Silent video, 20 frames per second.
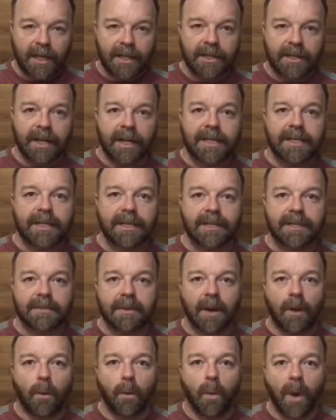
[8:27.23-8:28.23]
The next thing is
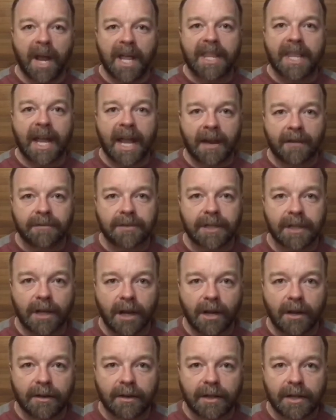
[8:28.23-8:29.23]
about where they have to
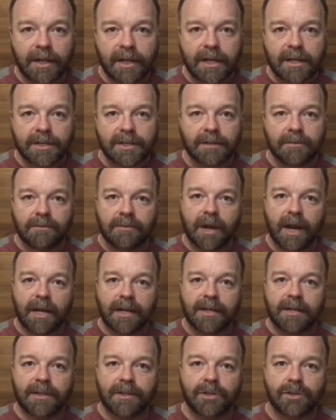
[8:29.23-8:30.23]
go. So
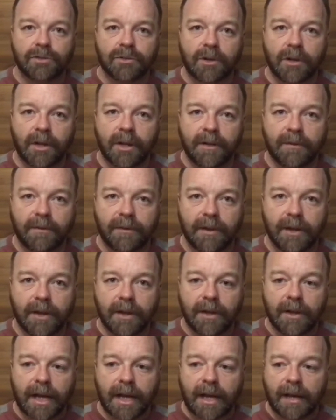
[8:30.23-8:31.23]
rather than try and
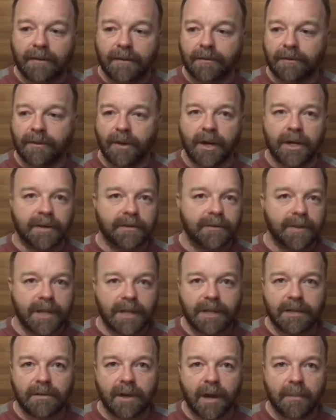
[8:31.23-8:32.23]
find a
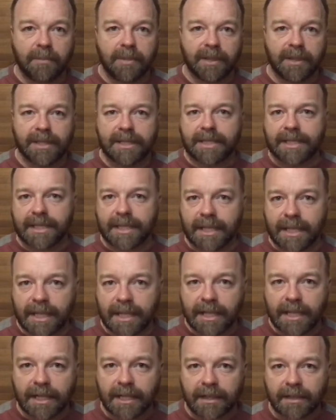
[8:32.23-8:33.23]
venue up in the
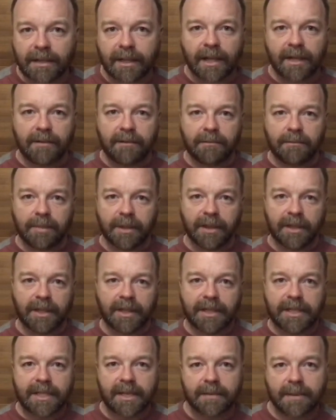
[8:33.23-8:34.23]
city and bill it
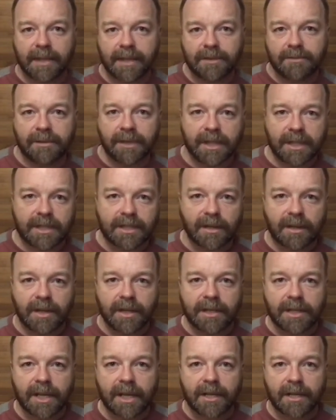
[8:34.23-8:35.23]
as something that's really exciting
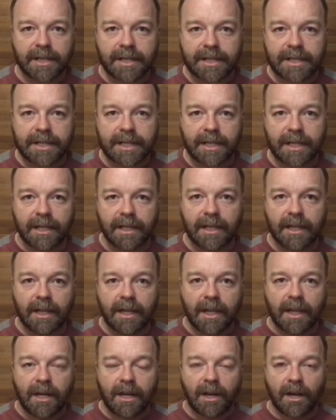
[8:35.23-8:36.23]
to go to the city,
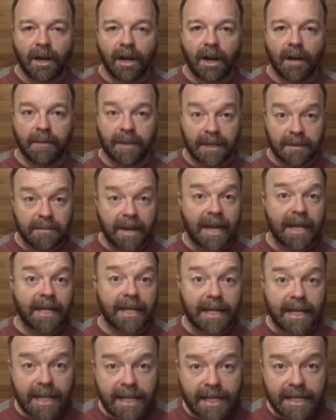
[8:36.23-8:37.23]
I'm going to make it
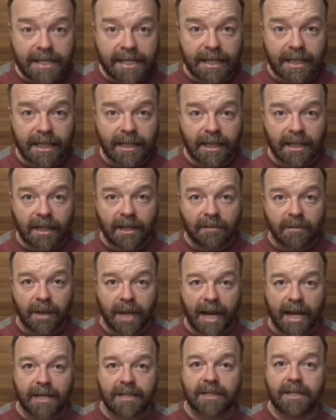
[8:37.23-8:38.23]
easy by
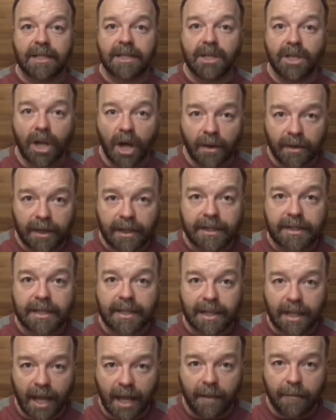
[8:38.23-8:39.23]
actually going to
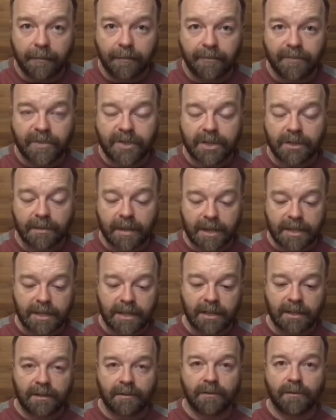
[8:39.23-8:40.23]
them. So I'm actually
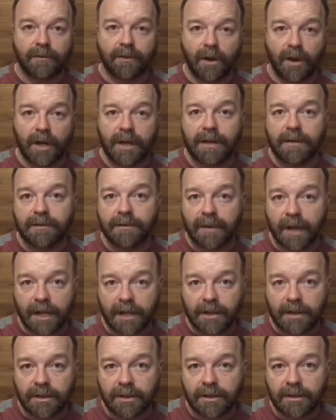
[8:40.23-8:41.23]
going to find a
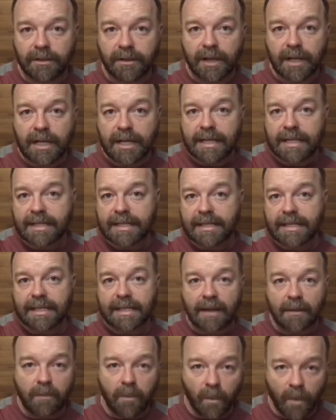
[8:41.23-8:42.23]
venue
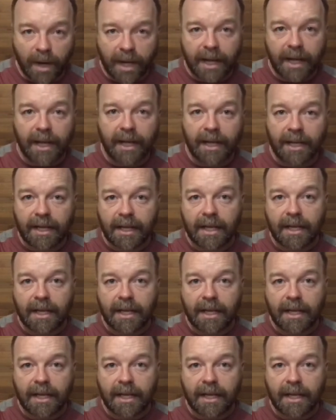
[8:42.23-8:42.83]
somewhere